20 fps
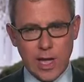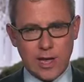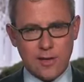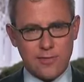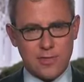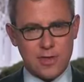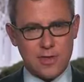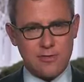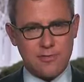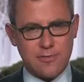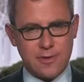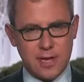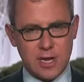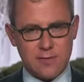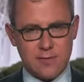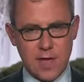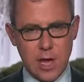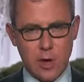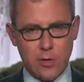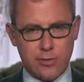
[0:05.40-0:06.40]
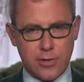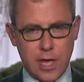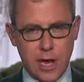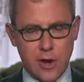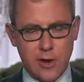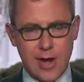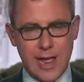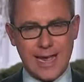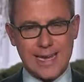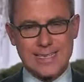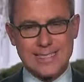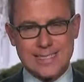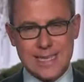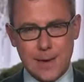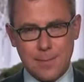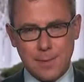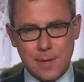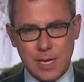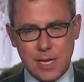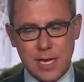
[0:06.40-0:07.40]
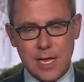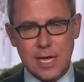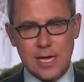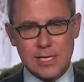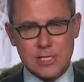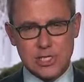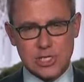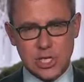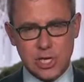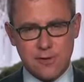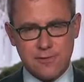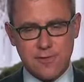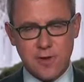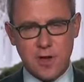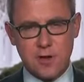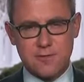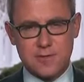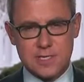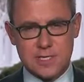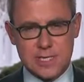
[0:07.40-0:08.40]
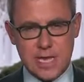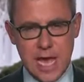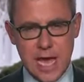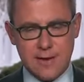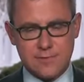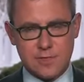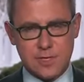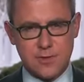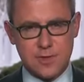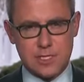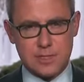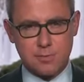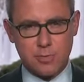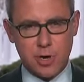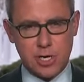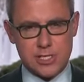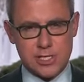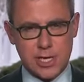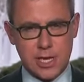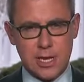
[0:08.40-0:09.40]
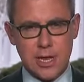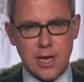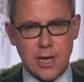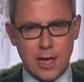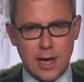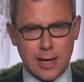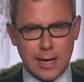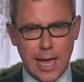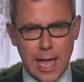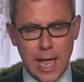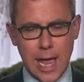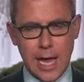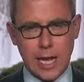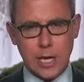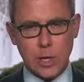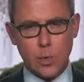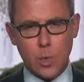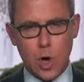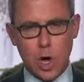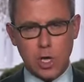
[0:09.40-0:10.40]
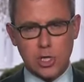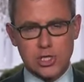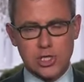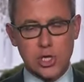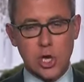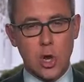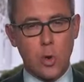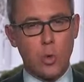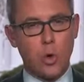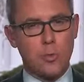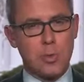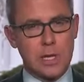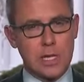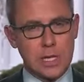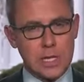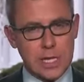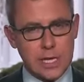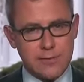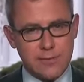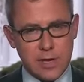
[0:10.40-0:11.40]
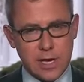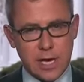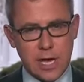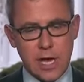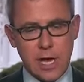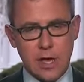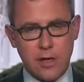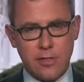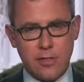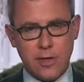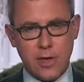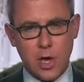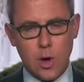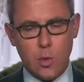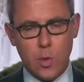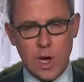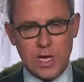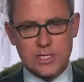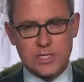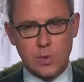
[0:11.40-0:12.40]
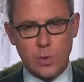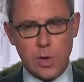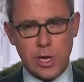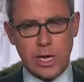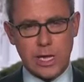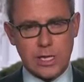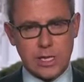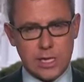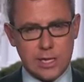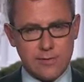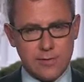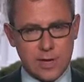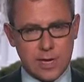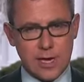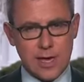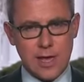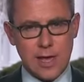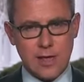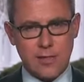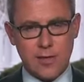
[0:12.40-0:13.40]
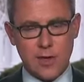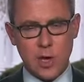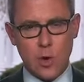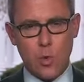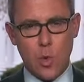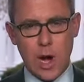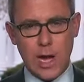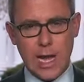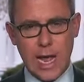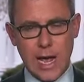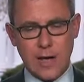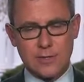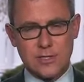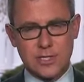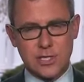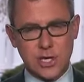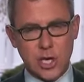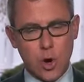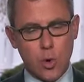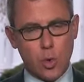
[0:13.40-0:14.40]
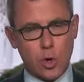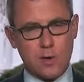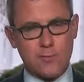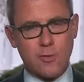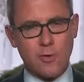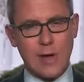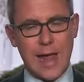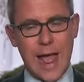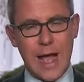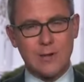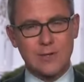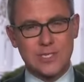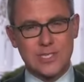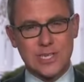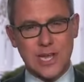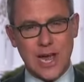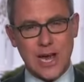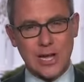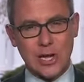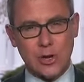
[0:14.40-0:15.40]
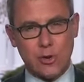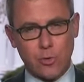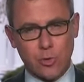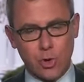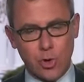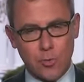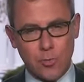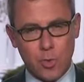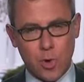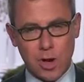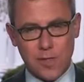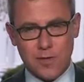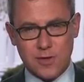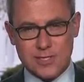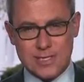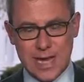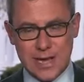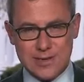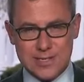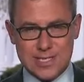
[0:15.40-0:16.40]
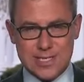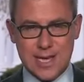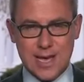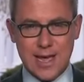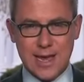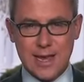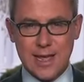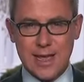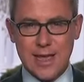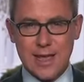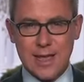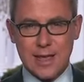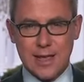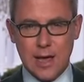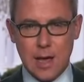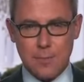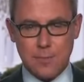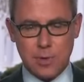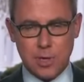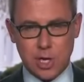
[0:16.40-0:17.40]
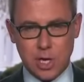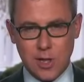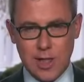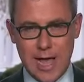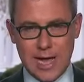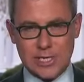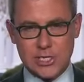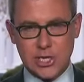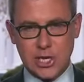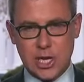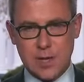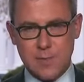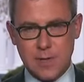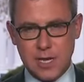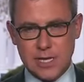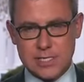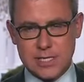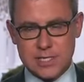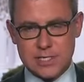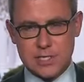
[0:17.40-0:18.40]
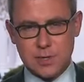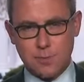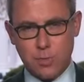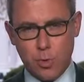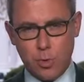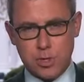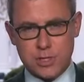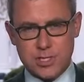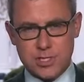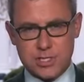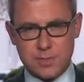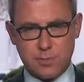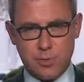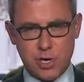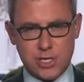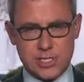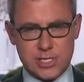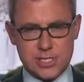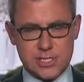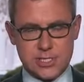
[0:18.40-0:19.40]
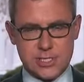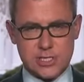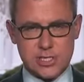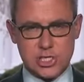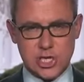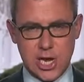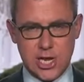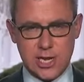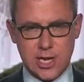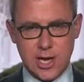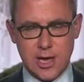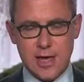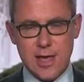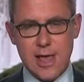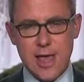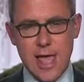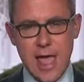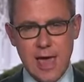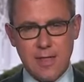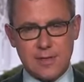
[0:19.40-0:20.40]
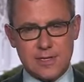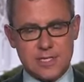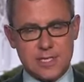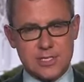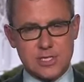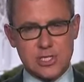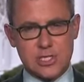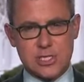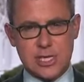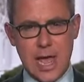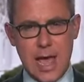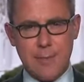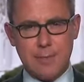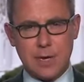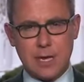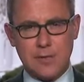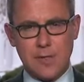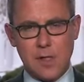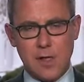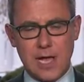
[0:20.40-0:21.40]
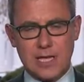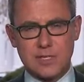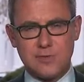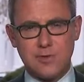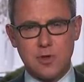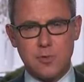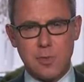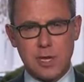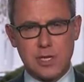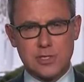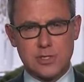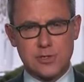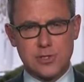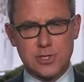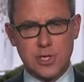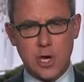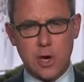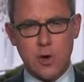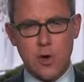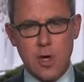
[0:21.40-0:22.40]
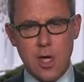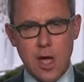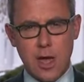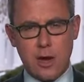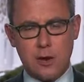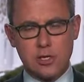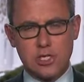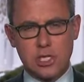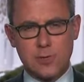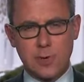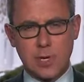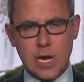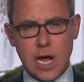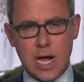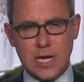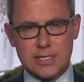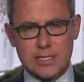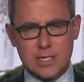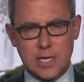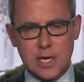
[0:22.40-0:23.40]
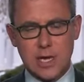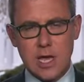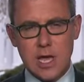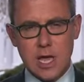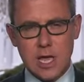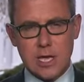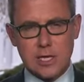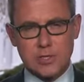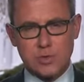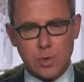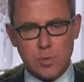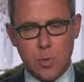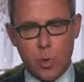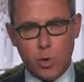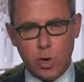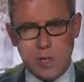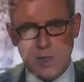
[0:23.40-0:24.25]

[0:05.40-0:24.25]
of the defeat of health care. A deputy chief of staff to this president, uh, Katie Walsh, will be leaving the uh, West Wing, leaving the uh, White House to go work for an outside group, one of those outside uh, political action committees that supports this president's agenda. And this is just happening in the last few minutes or so. And our Jim Acosta is reporting